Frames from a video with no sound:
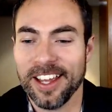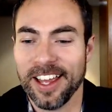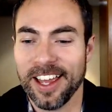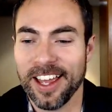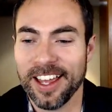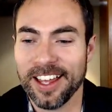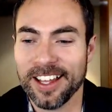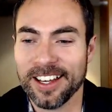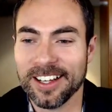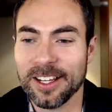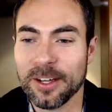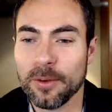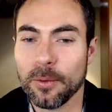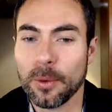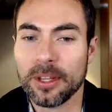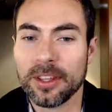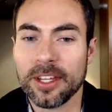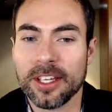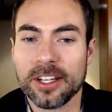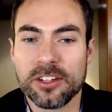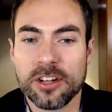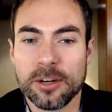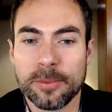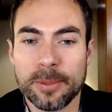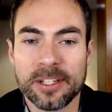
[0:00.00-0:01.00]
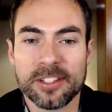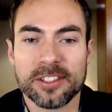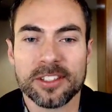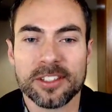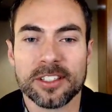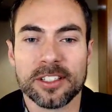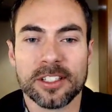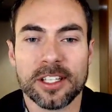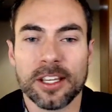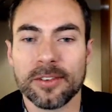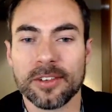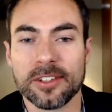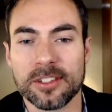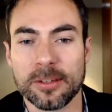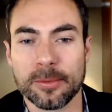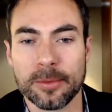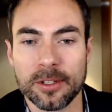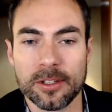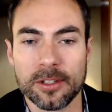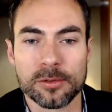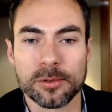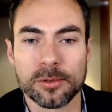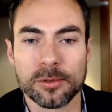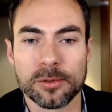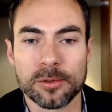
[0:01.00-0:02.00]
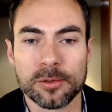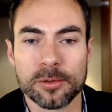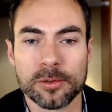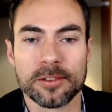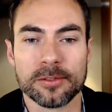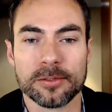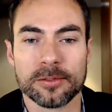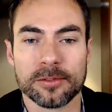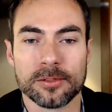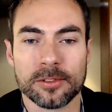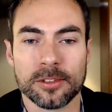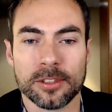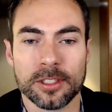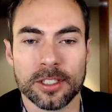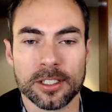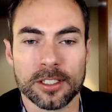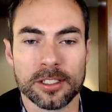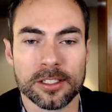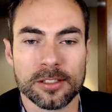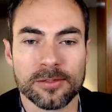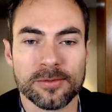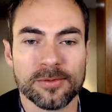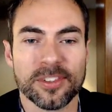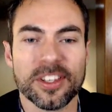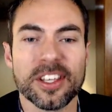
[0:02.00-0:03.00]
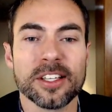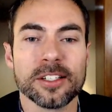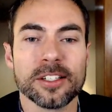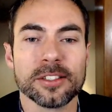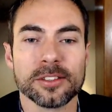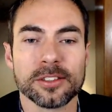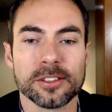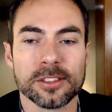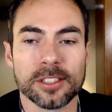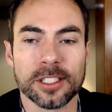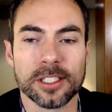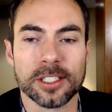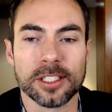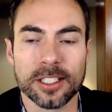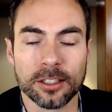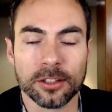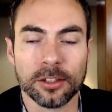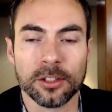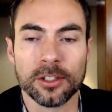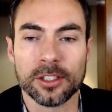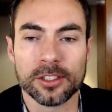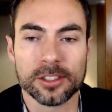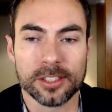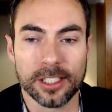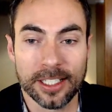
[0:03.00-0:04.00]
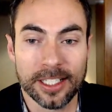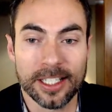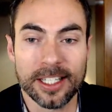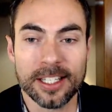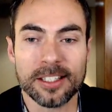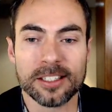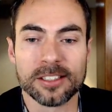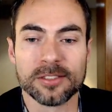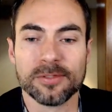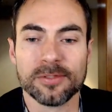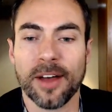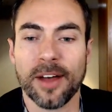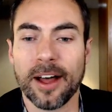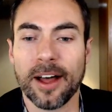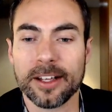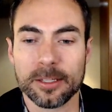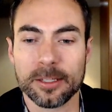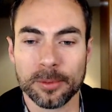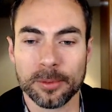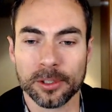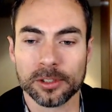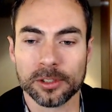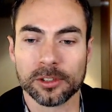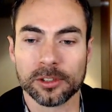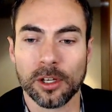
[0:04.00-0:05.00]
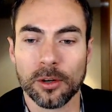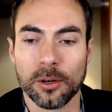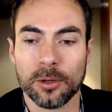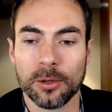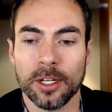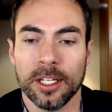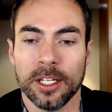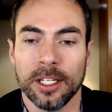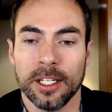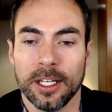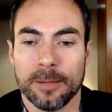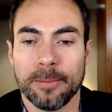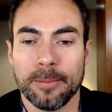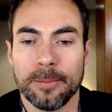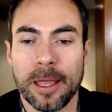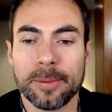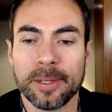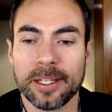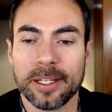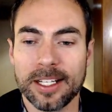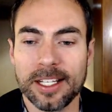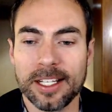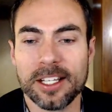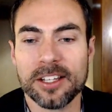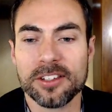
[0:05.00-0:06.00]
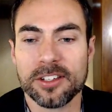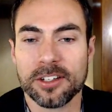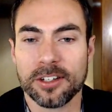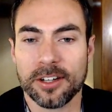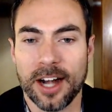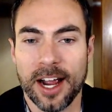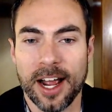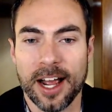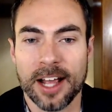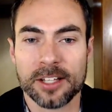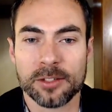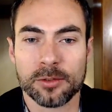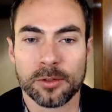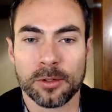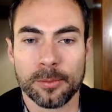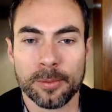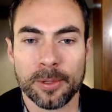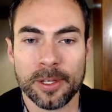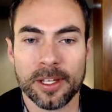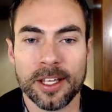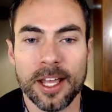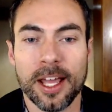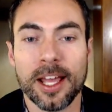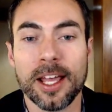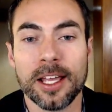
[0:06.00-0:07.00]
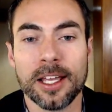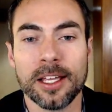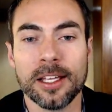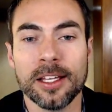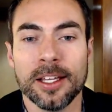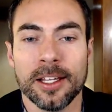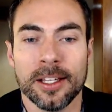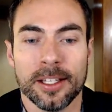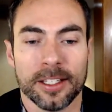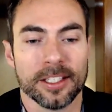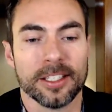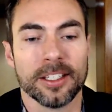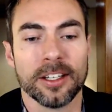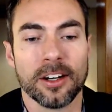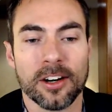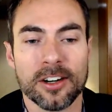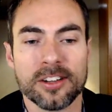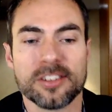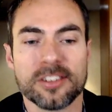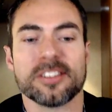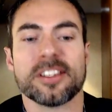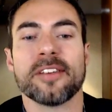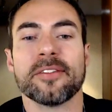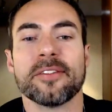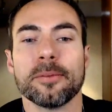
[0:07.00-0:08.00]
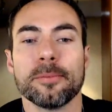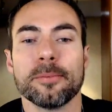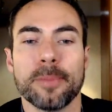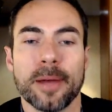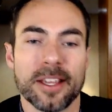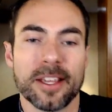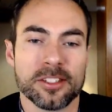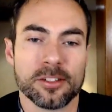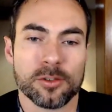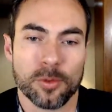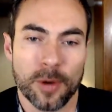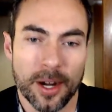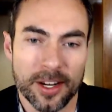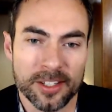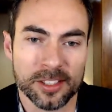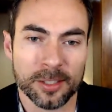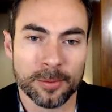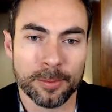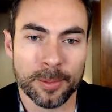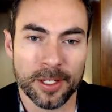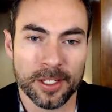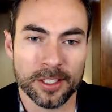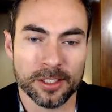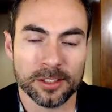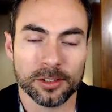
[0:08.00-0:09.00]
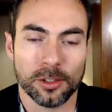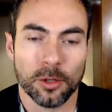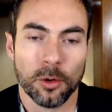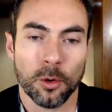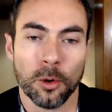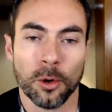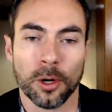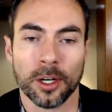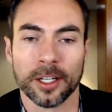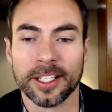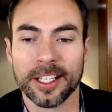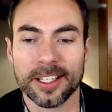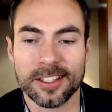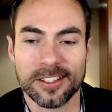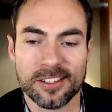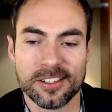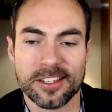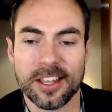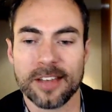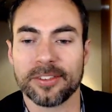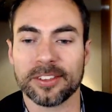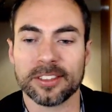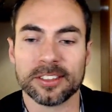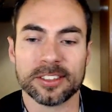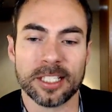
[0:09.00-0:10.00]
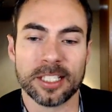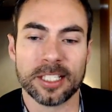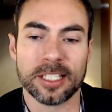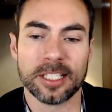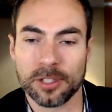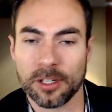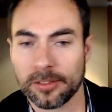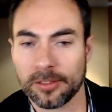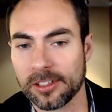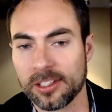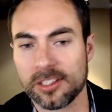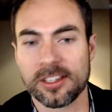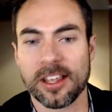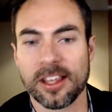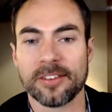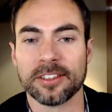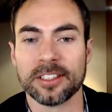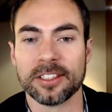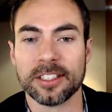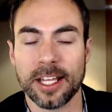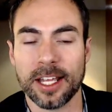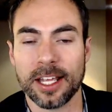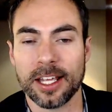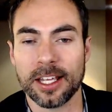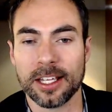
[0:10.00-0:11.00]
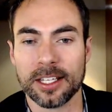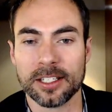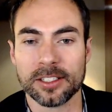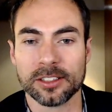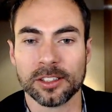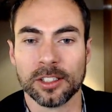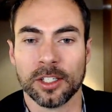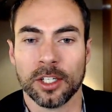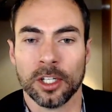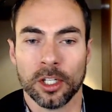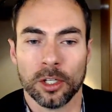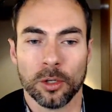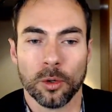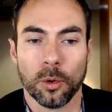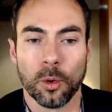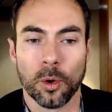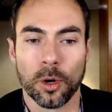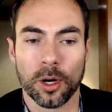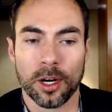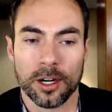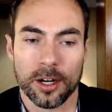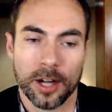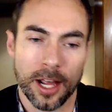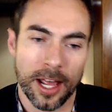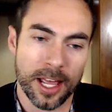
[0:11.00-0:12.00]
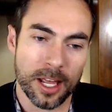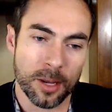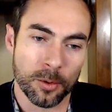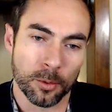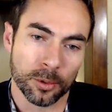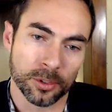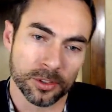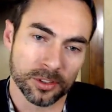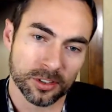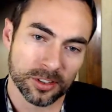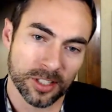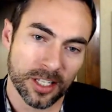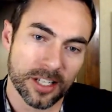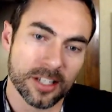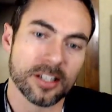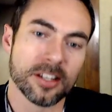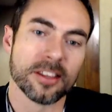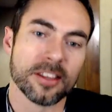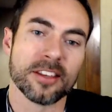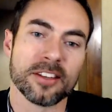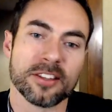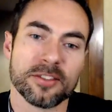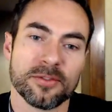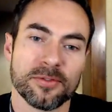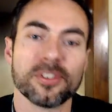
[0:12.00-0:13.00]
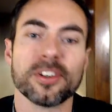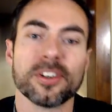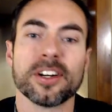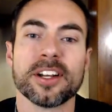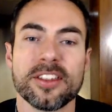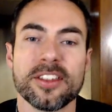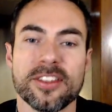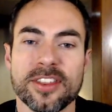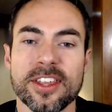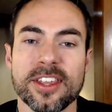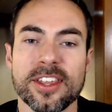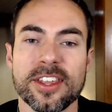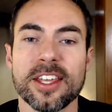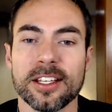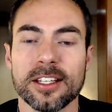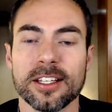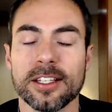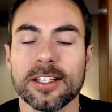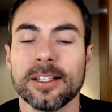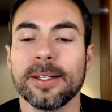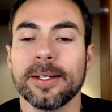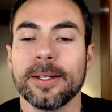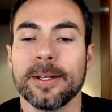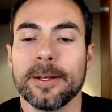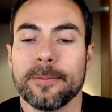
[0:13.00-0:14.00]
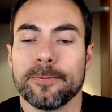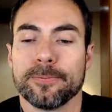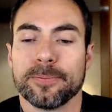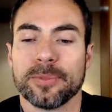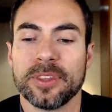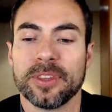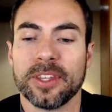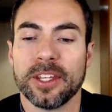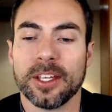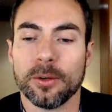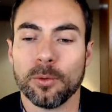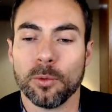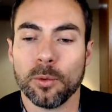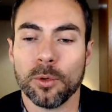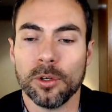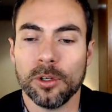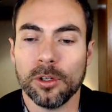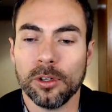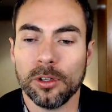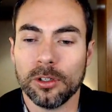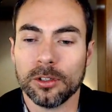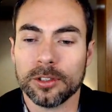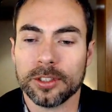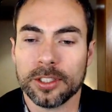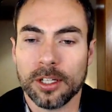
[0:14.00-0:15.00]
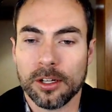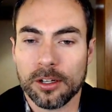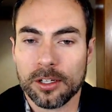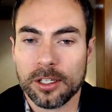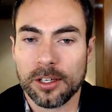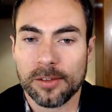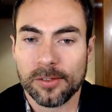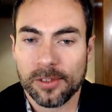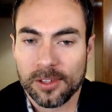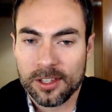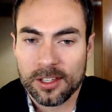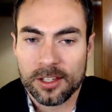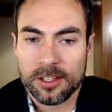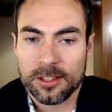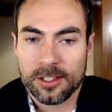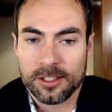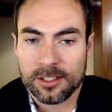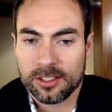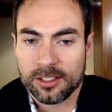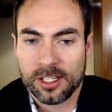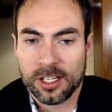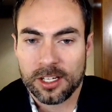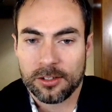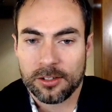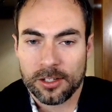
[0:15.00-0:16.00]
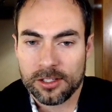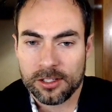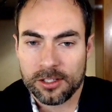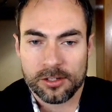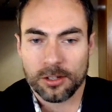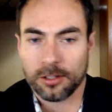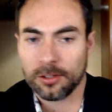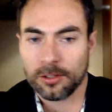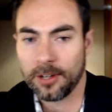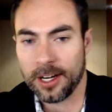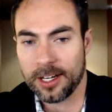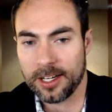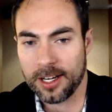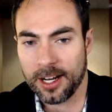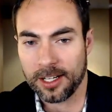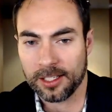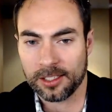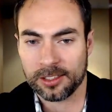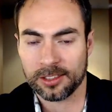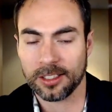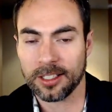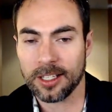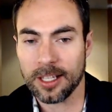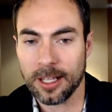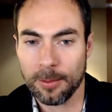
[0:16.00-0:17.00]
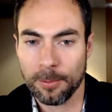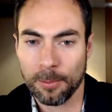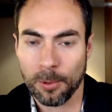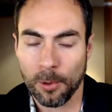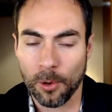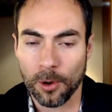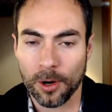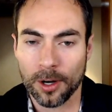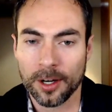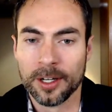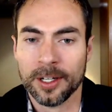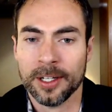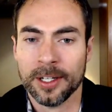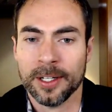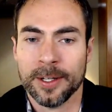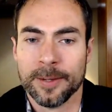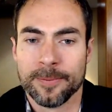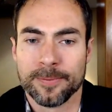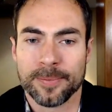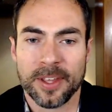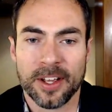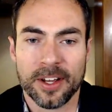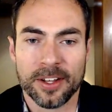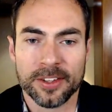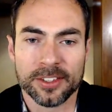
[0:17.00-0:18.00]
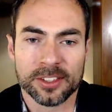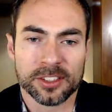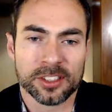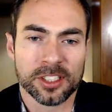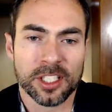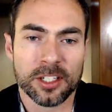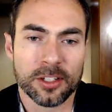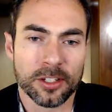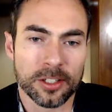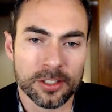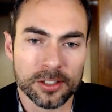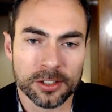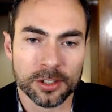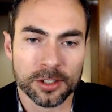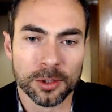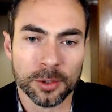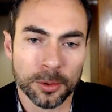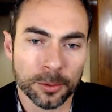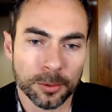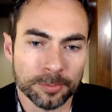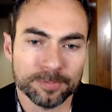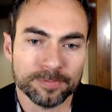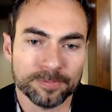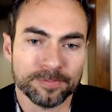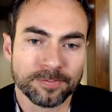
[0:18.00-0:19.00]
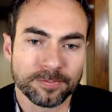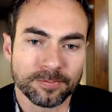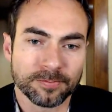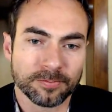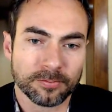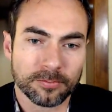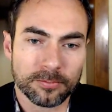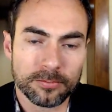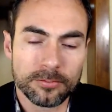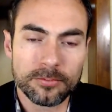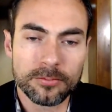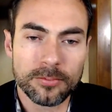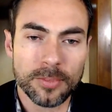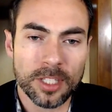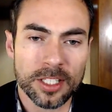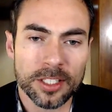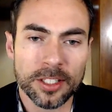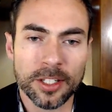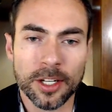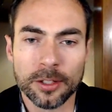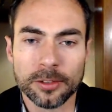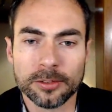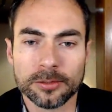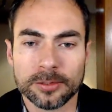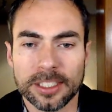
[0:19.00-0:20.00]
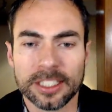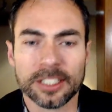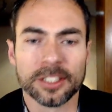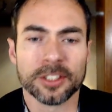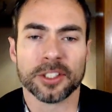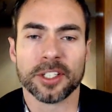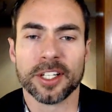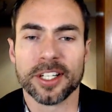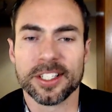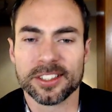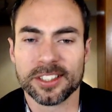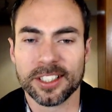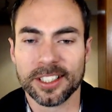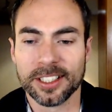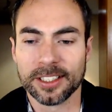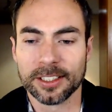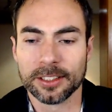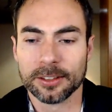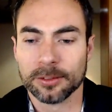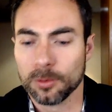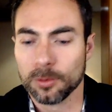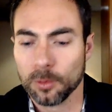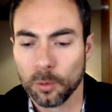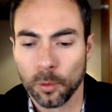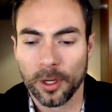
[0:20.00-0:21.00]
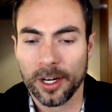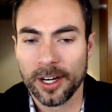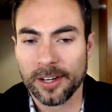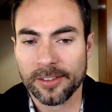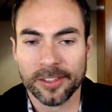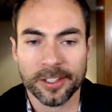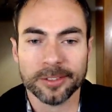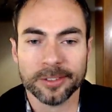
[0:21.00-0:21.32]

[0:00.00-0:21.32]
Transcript: and when they should be giving something that's really feels and looks and is valuable. So maybe an easier ask would be, "Hey, get our 7 best recipes," or "Get 7 tips over 7 days," or "Hey, we'll send you this free thing that will give you the secrets to a great night's sleep," or the secret to increasing whatever